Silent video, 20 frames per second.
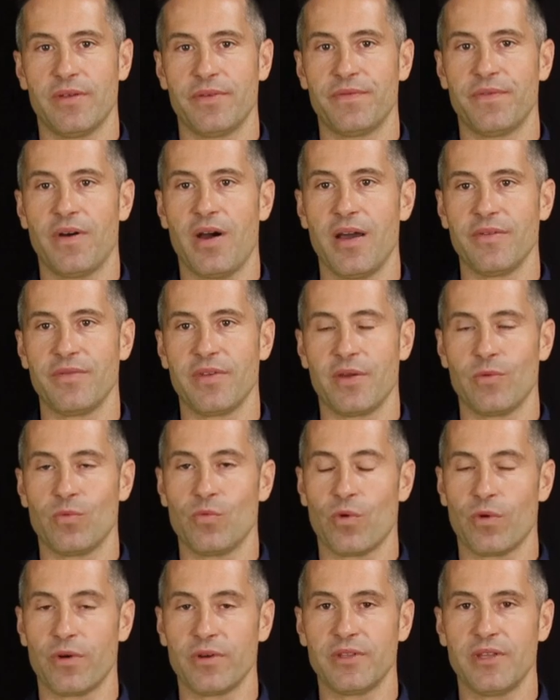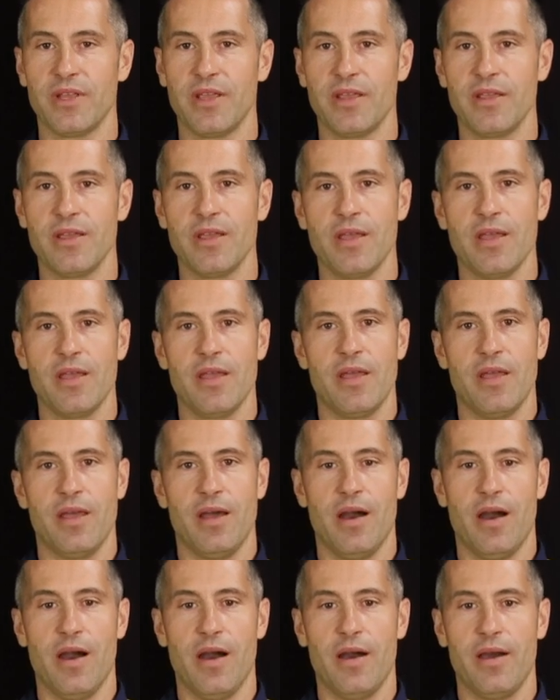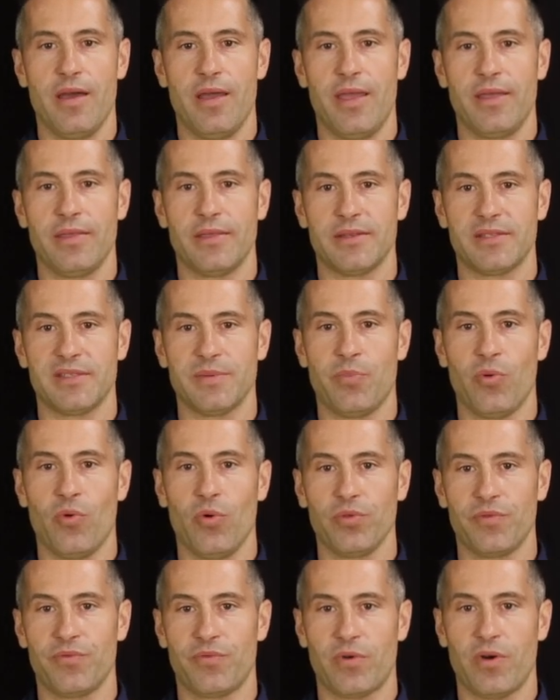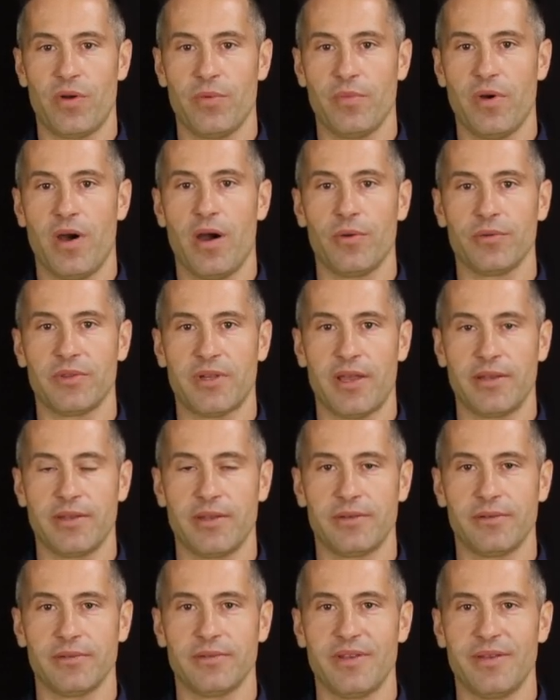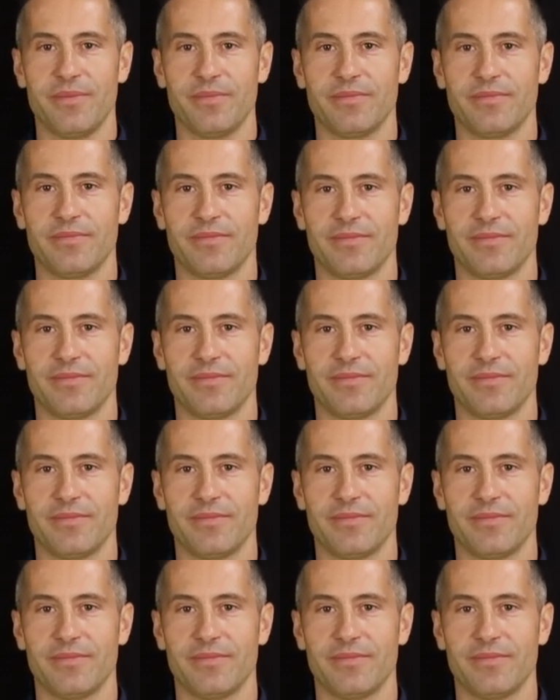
a 5-year warranty and the support from our technical team.